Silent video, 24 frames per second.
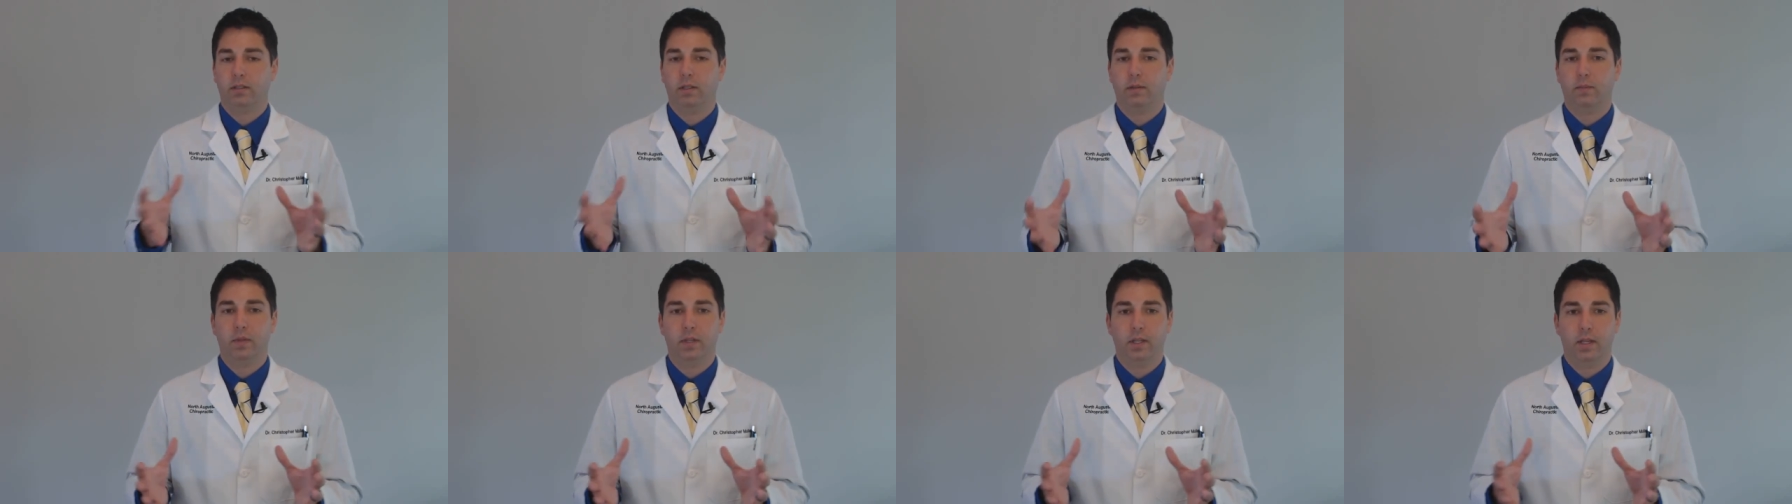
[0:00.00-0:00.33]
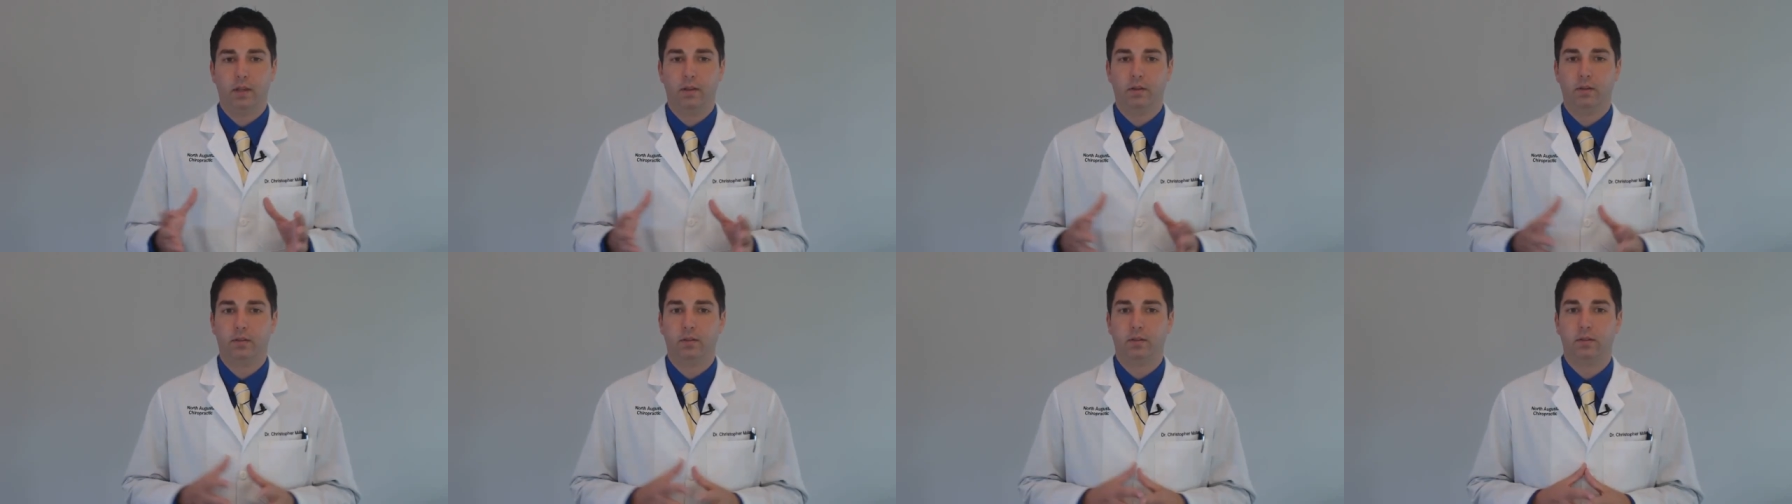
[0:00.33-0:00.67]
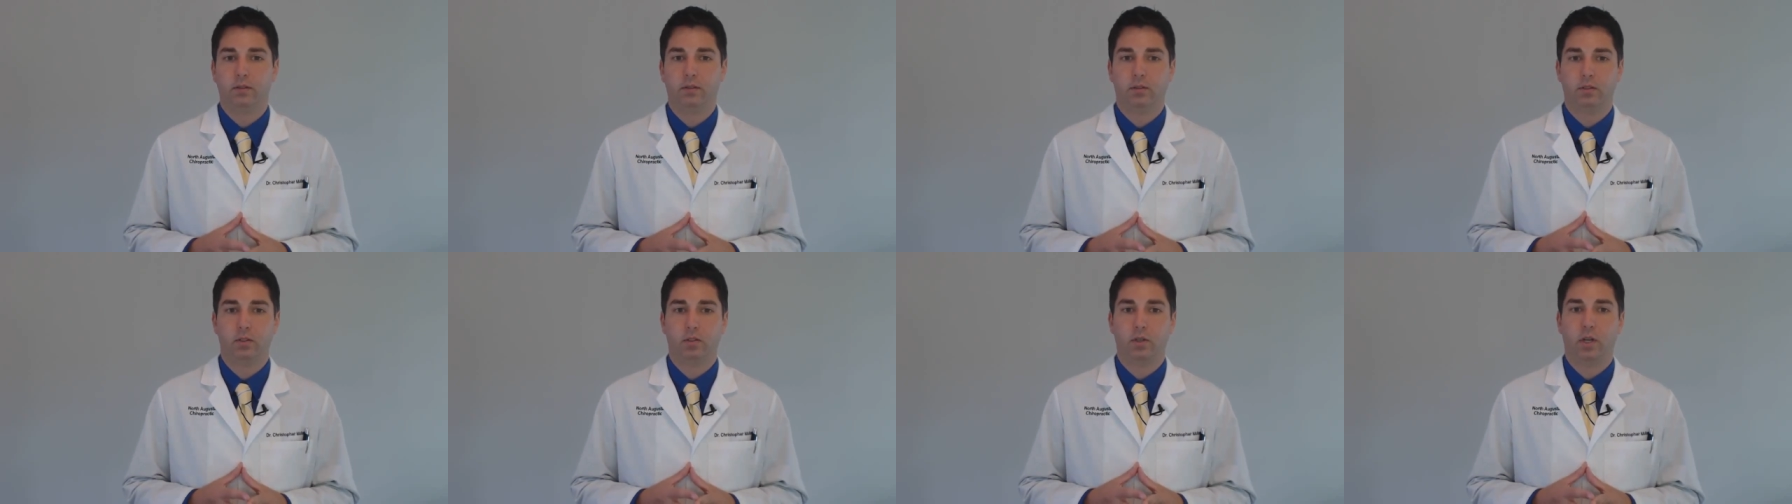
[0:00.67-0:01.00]
some of the other
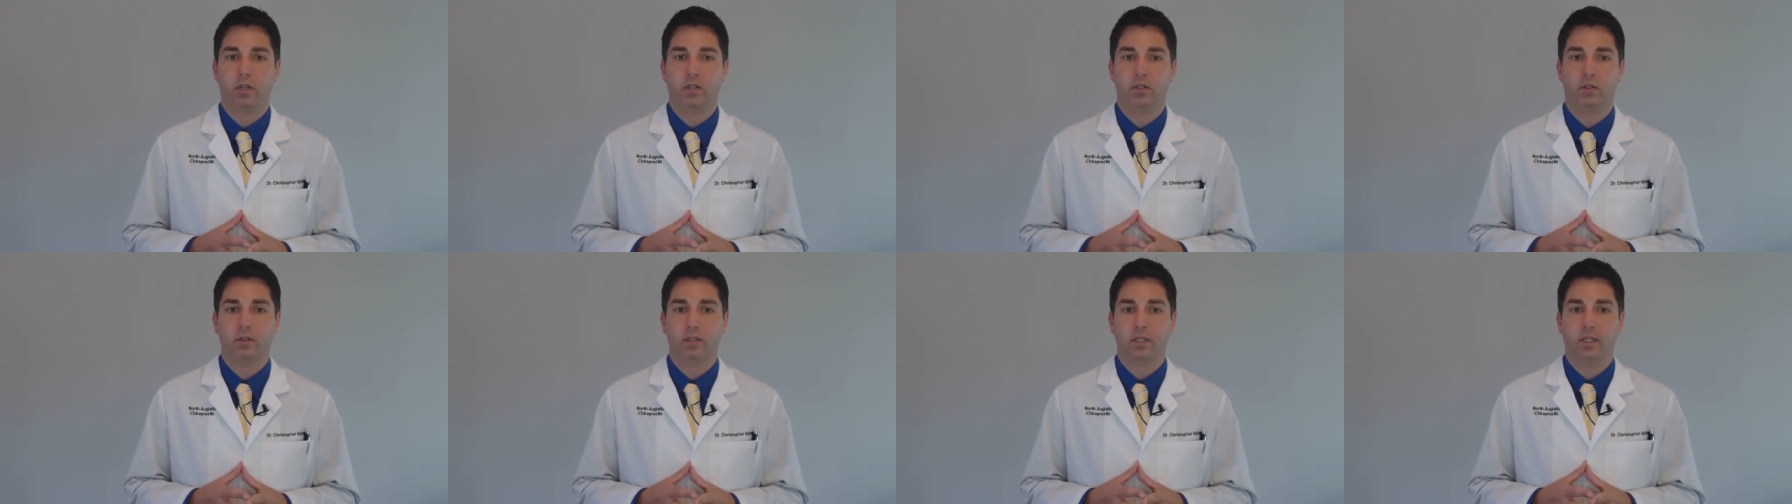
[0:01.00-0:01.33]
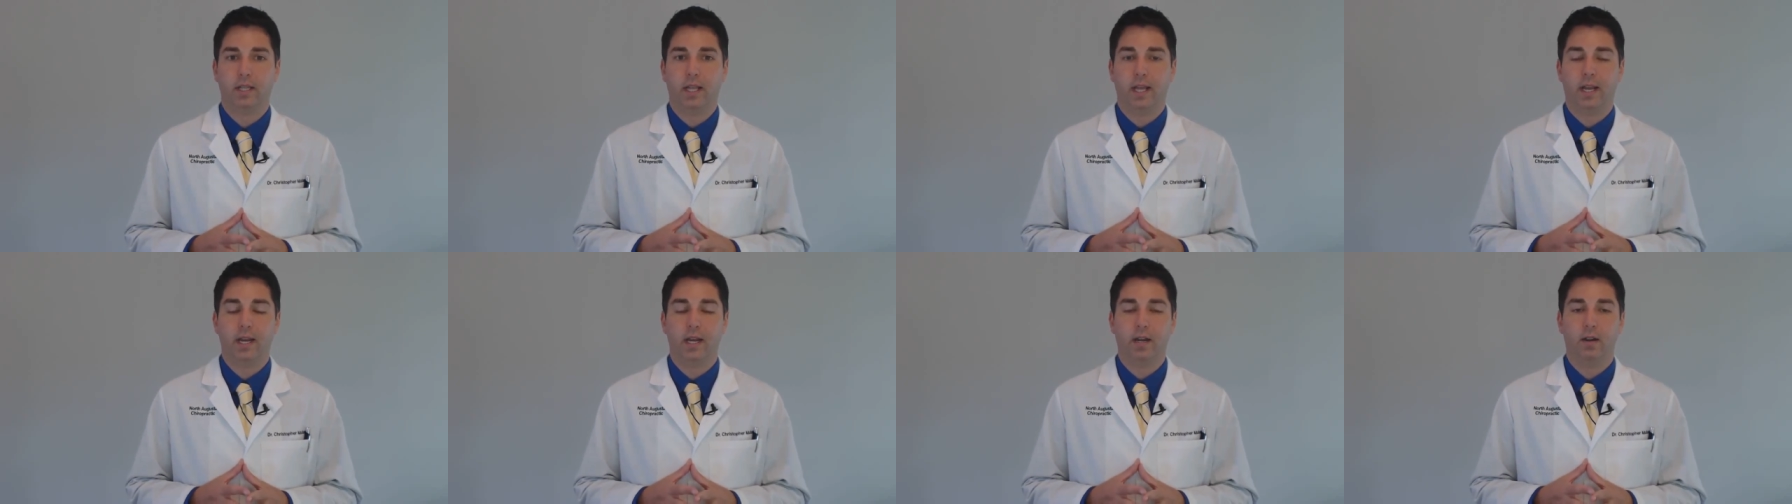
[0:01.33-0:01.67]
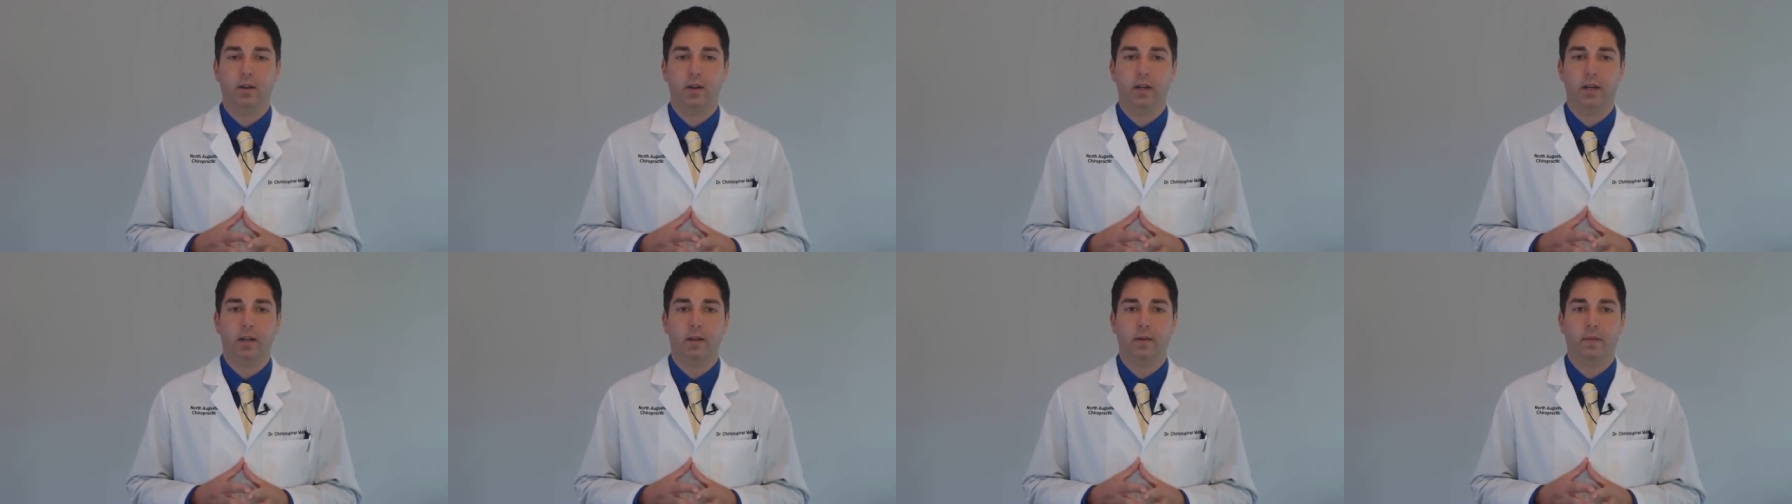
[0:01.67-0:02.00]
structures in that
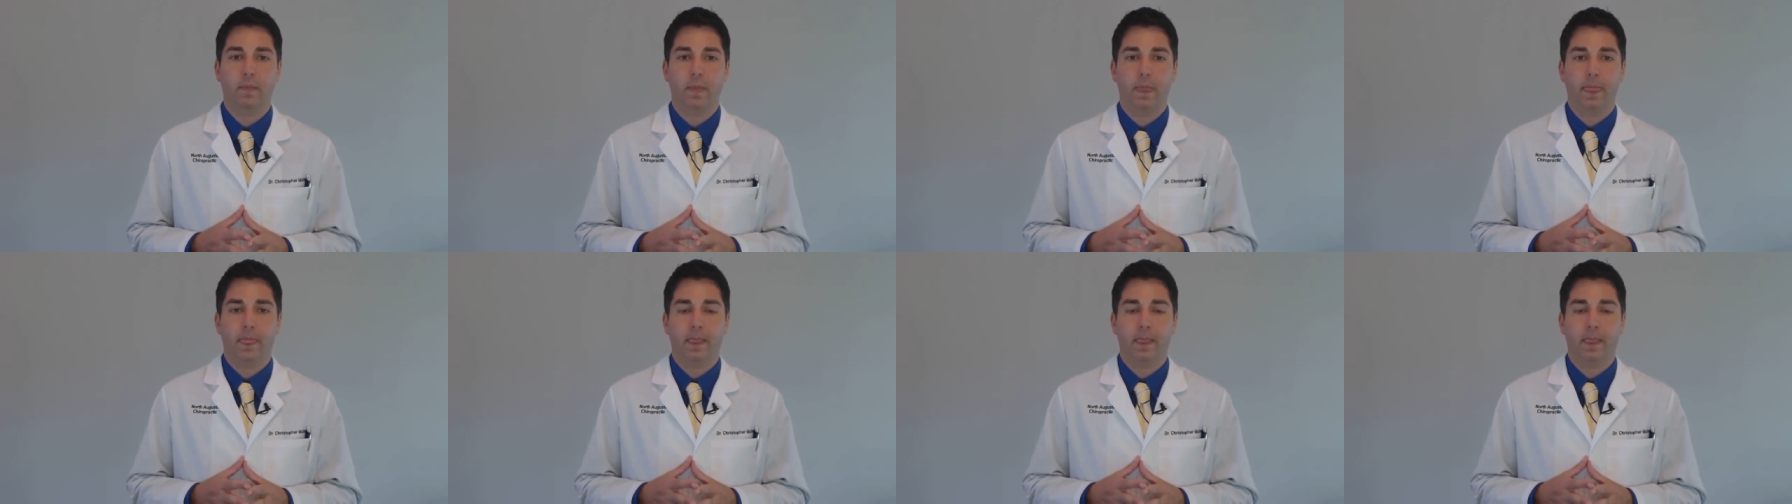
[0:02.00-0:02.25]
area.